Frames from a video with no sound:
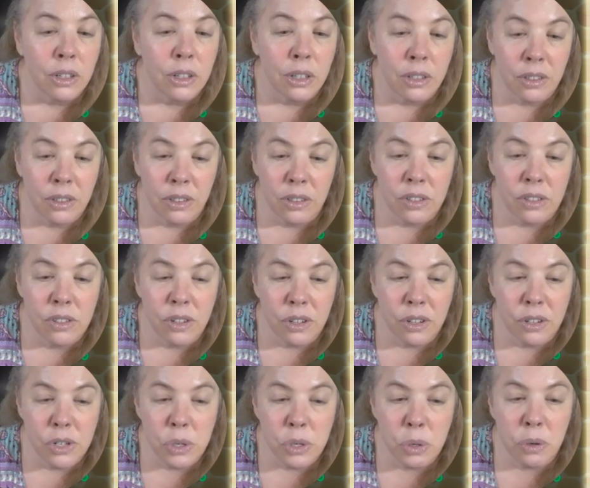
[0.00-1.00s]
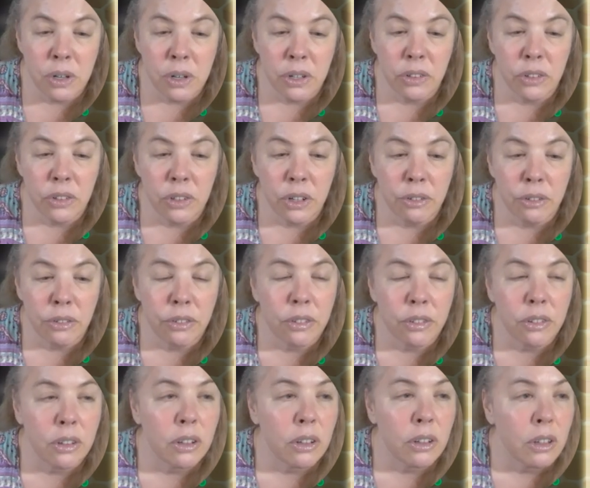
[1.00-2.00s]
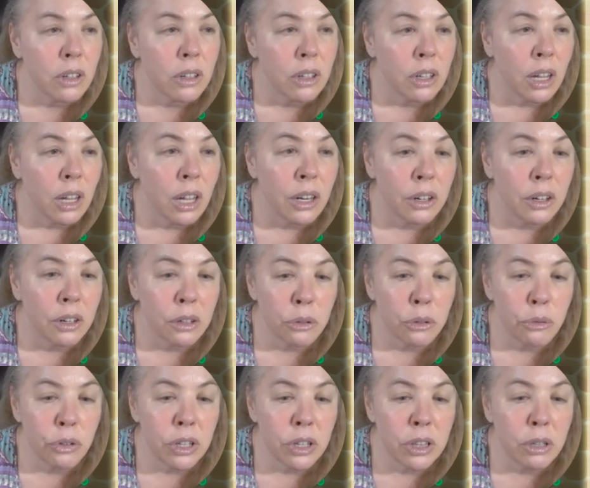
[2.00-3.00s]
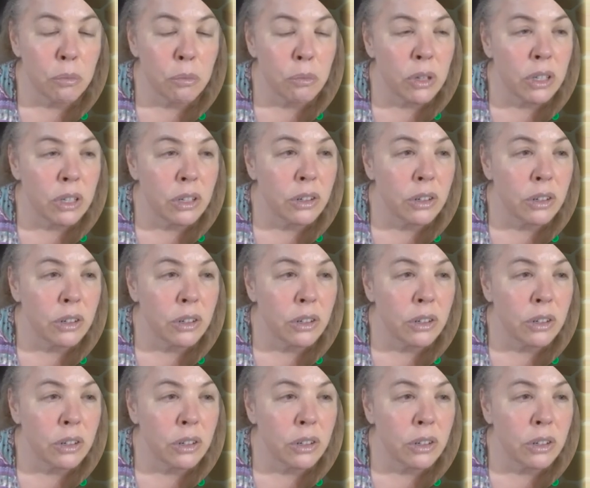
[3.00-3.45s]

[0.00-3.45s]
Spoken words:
to start storing stuff. And you're going to feed them when the dearth.